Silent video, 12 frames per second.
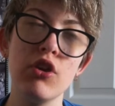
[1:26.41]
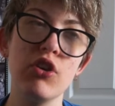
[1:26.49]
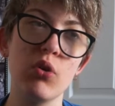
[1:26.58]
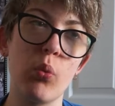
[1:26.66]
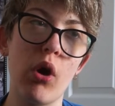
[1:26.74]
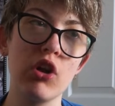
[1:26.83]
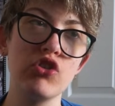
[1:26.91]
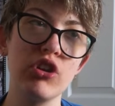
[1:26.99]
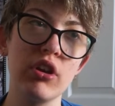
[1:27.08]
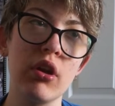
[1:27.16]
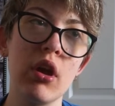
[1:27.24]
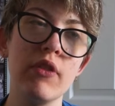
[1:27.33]
you're
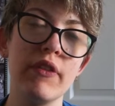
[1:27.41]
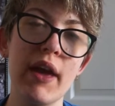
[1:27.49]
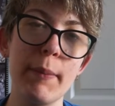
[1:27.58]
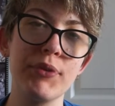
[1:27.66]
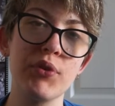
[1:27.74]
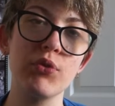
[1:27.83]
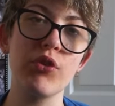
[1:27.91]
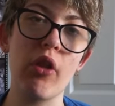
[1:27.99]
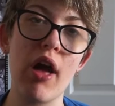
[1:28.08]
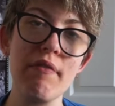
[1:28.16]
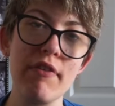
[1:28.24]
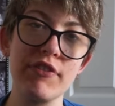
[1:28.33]
watching the episodes
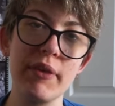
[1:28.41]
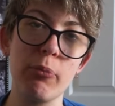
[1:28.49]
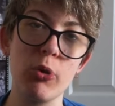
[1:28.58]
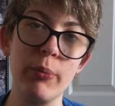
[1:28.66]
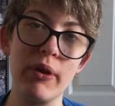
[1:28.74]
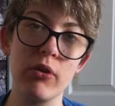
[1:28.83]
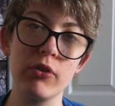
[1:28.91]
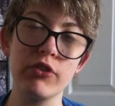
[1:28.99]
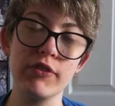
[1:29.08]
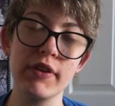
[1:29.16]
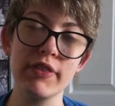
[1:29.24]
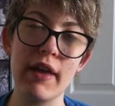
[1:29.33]
live as they premiere and
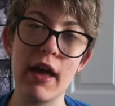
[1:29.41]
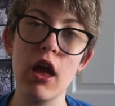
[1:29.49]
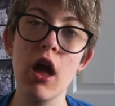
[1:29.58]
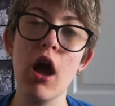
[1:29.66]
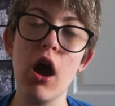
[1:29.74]
stuff like that,